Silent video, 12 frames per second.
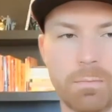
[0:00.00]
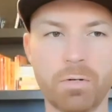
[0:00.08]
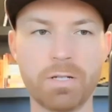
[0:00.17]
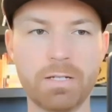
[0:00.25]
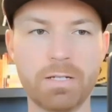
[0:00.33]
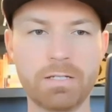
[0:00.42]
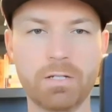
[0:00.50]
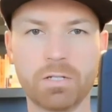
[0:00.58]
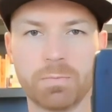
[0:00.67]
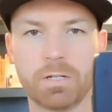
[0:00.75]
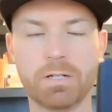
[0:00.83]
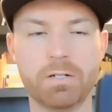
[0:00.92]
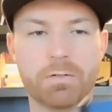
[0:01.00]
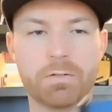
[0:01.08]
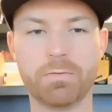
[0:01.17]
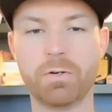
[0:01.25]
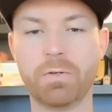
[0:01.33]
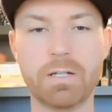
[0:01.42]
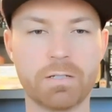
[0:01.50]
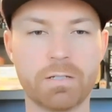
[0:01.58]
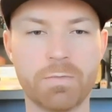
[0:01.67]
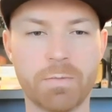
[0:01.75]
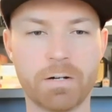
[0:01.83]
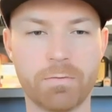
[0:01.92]
Pretty easy. You just plug it into your phone, clip
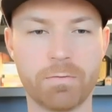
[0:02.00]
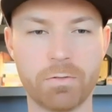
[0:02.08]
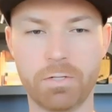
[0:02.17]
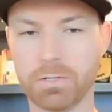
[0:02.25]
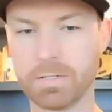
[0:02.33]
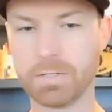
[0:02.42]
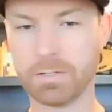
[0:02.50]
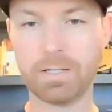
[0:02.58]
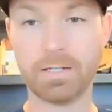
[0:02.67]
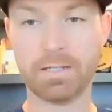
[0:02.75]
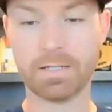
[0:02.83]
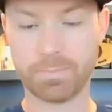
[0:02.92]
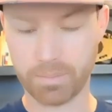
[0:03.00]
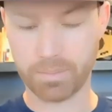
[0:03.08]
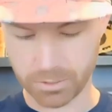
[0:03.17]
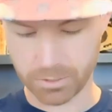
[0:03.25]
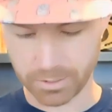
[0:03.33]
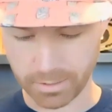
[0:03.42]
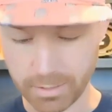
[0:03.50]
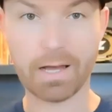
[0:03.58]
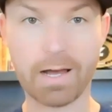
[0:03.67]
the microphone to yourself, and that's pretty much it.